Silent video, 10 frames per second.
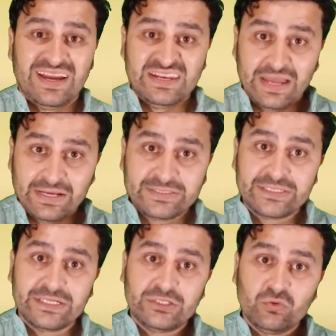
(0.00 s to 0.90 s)
an
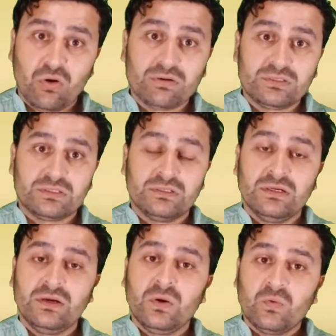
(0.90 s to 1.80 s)
executive order
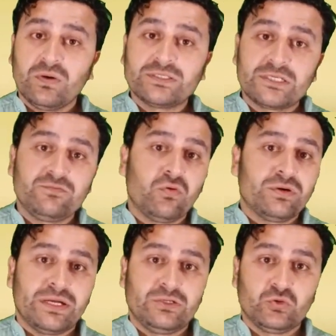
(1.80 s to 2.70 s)

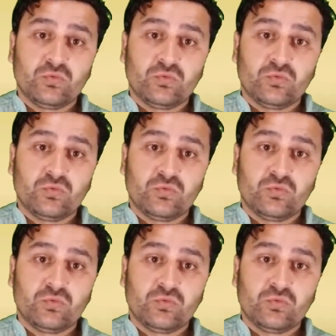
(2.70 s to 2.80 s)
13492